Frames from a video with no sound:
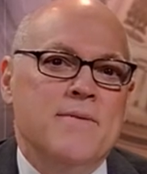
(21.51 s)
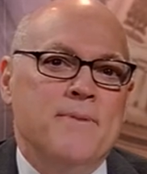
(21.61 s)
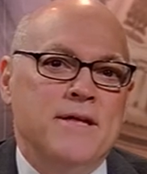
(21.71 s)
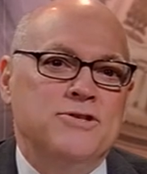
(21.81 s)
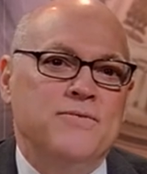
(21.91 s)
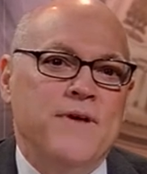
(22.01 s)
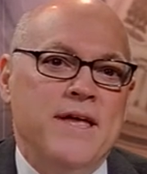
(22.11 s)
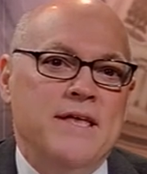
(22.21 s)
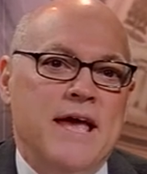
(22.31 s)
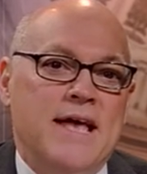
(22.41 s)

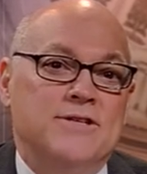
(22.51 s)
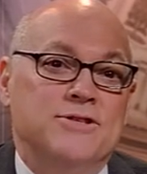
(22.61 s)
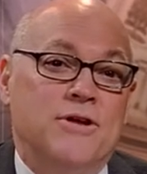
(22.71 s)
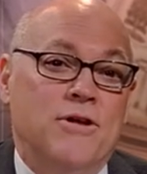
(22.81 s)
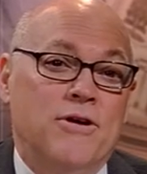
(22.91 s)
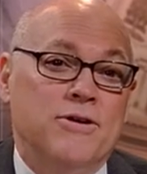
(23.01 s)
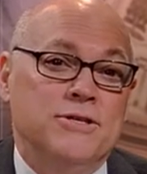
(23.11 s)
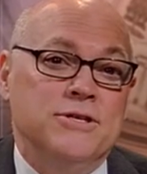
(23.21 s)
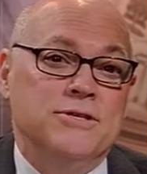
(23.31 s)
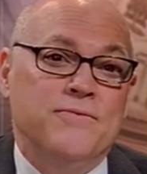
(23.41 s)
Pennsylvania has the
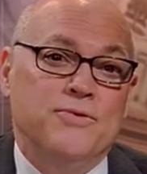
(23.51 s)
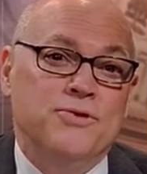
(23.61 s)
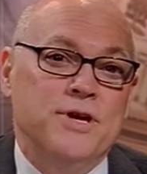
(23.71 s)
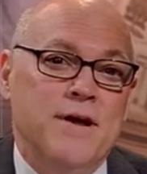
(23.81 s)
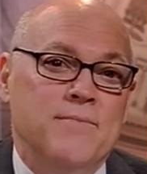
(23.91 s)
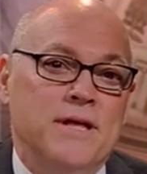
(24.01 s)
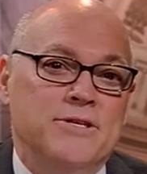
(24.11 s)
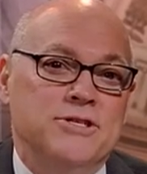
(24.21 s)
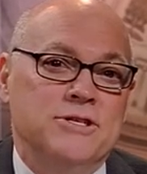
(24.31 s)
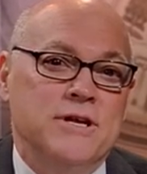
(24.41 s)
largest full-time
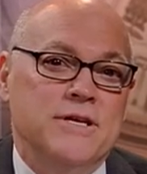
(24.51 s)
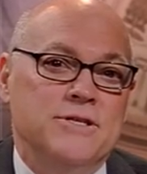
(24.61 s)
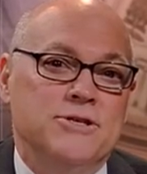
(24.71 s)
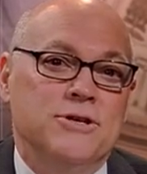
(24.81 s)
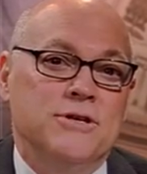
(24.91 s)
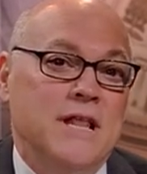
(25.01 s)
legislature